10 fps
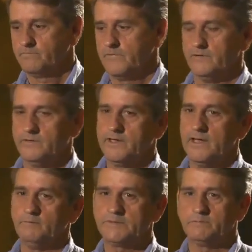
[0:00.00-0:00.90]
The
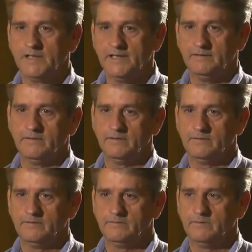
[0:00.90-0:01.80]
camp was split.
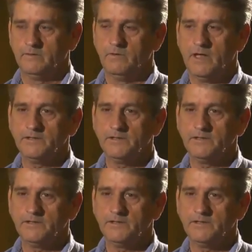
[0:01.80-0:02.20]
We